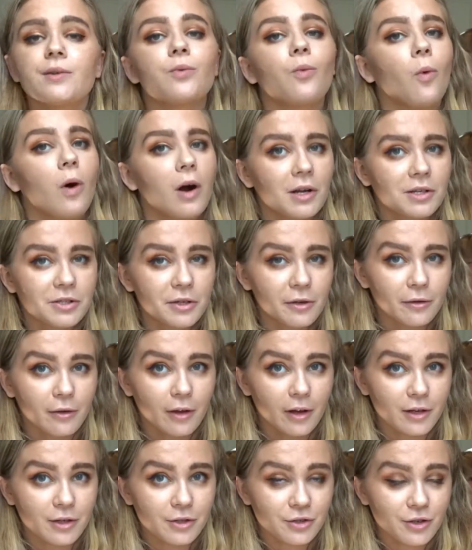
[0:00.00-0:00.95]
wash your
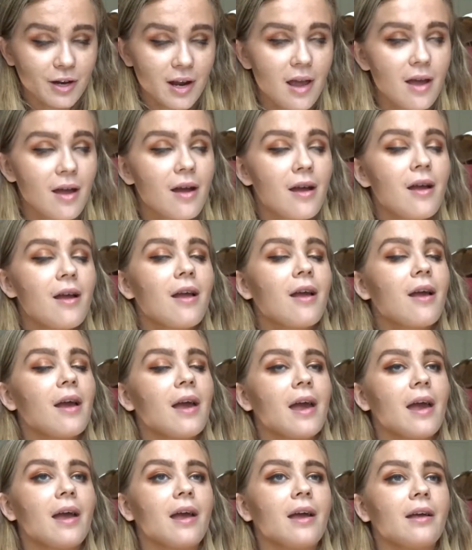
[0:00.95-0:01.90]
laundry
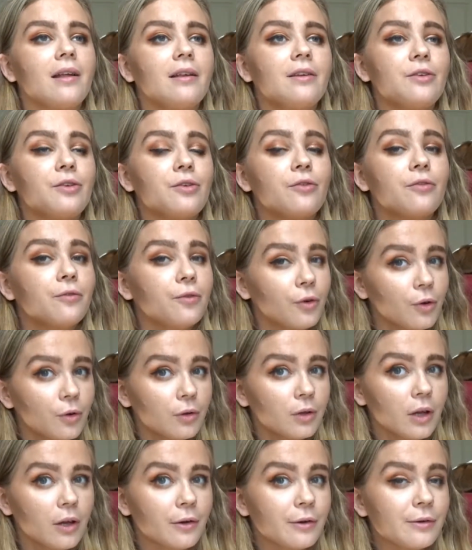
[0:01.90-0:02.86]
and do
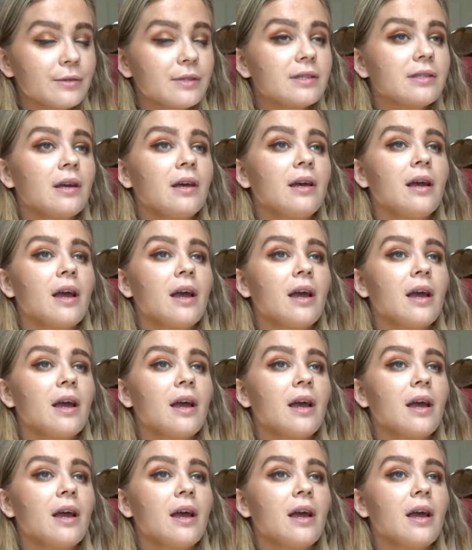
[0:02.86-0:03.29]
full loads,